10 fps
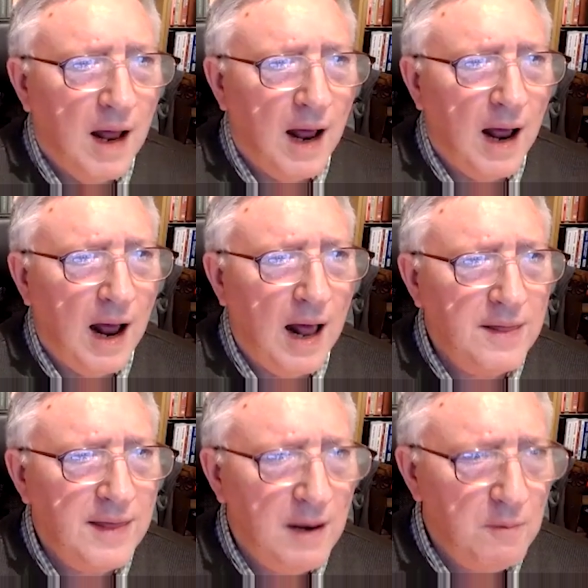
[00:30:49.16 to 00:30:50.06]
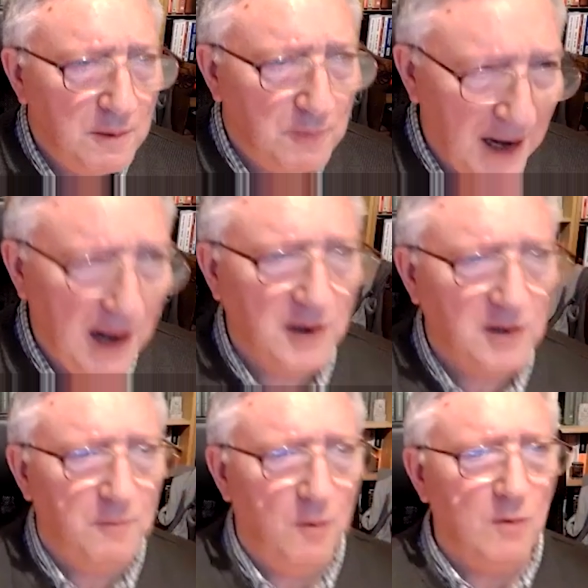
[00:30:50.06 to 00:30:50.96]
and they would pray, I
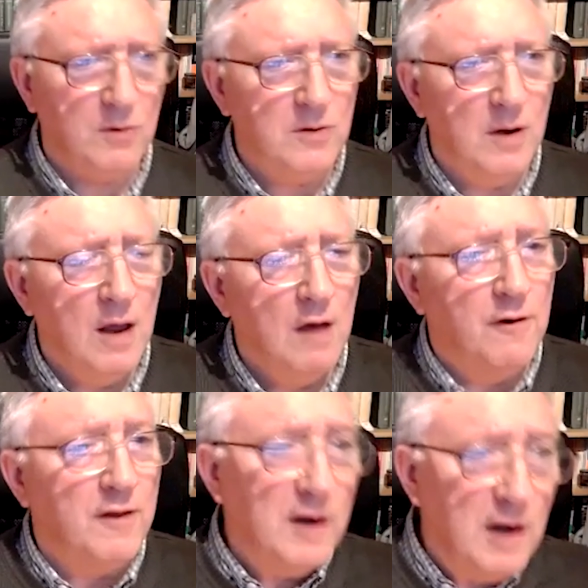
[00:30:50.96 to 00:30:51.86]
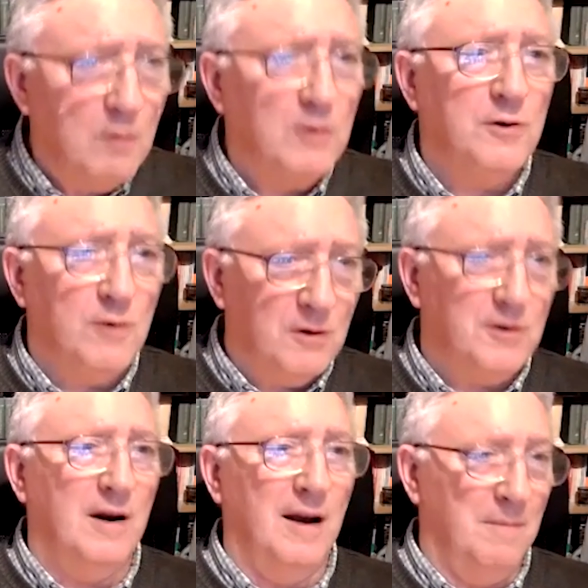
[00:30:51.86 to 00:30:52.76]
suppose, for the new
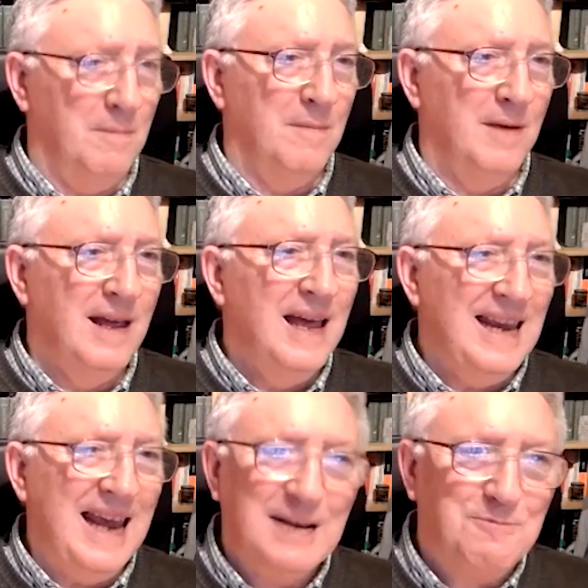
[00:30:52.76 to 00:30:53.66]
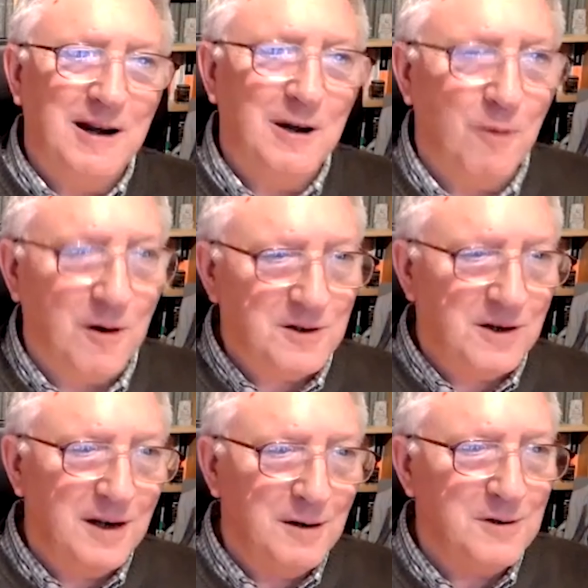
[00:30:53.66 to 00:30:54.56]
Jerusalem. Yes, but it wasn't the
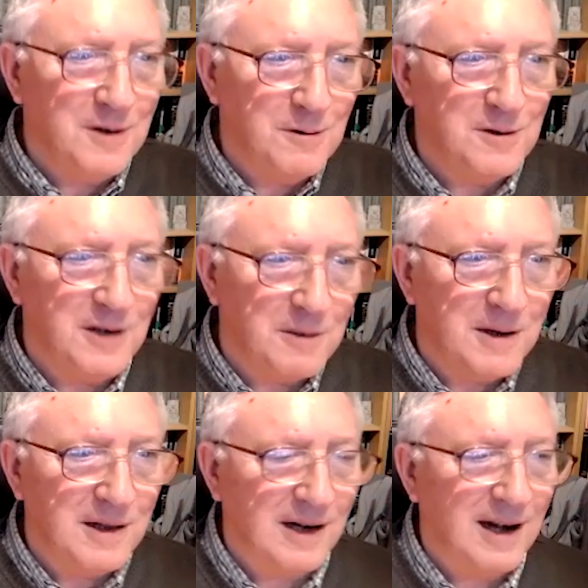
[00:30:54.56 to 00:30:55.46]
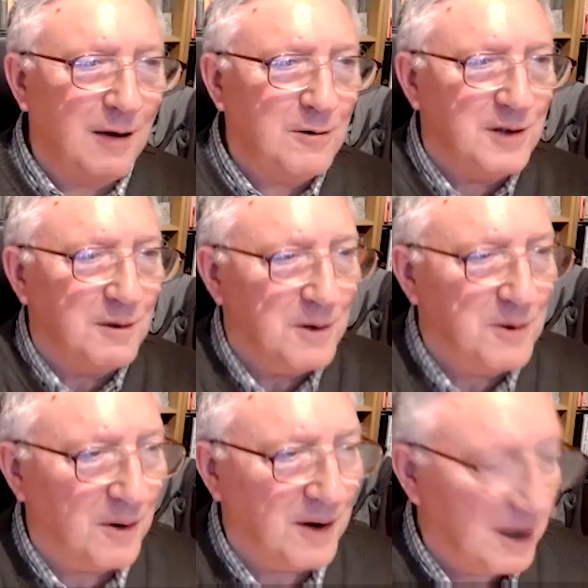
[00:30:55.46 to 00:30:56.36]
new Jerusalem in the clouds they were talking